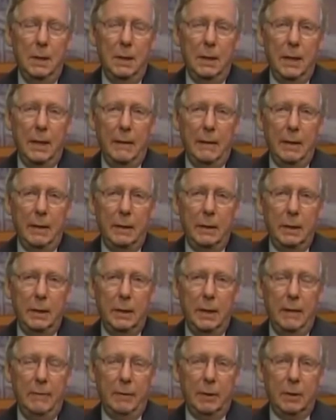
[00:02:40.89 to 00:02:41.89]
now that he doesn't
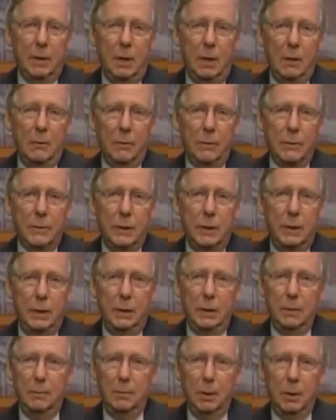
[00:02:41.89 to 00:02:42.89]
have a Congress that he
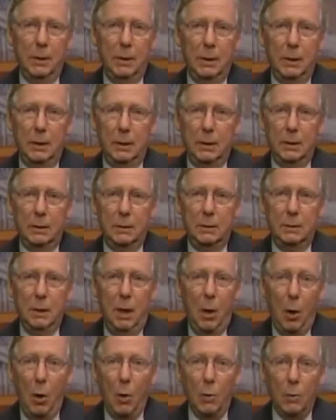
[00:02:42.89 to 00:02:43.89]
completely
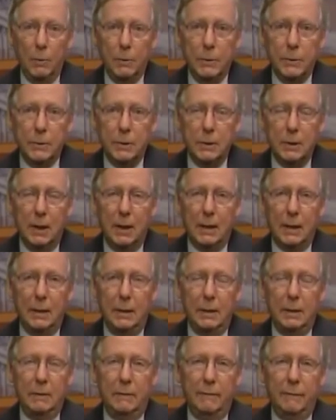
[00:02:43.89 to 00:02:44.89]
owns, like he
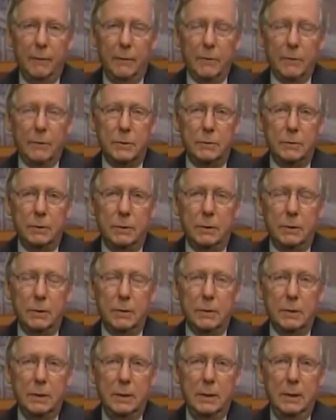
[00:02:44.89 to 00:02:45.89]
did the first 2
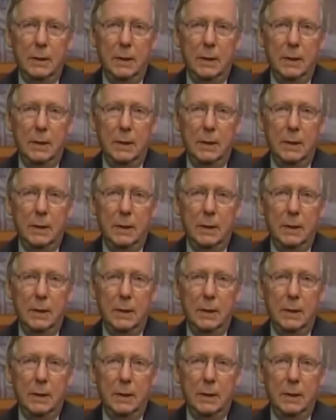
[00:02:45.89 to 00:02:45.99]
years,